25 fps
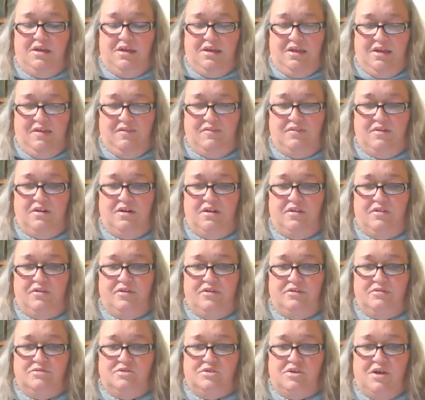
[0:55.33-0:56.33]
give it
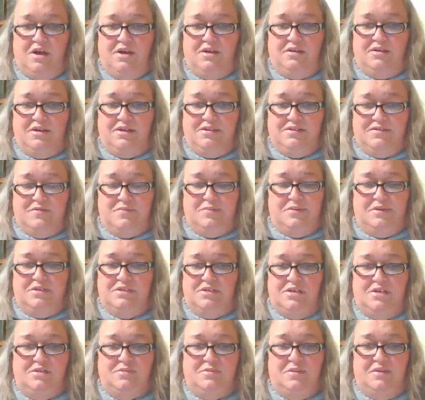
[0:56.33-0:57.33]
another shot because everybody
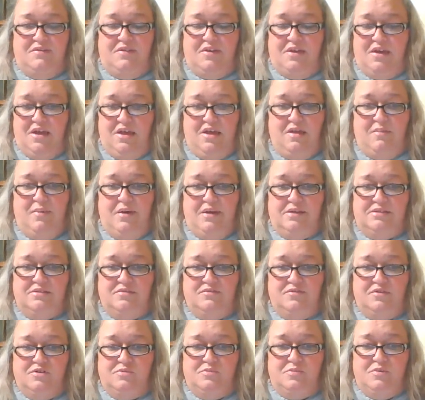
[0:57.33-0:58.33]
tells me if I can get past the
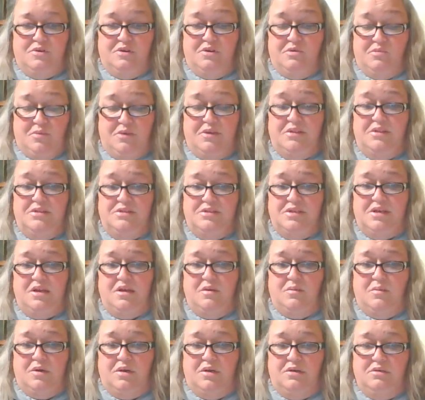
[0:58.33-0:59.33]
first book and read the
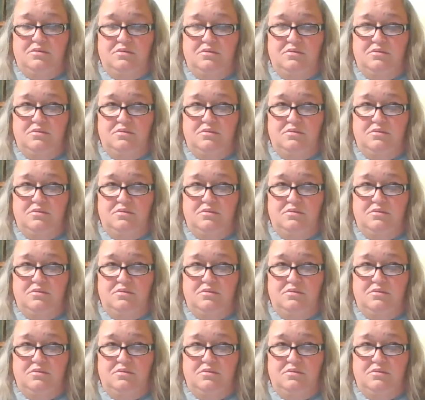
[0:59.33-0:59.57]
second one,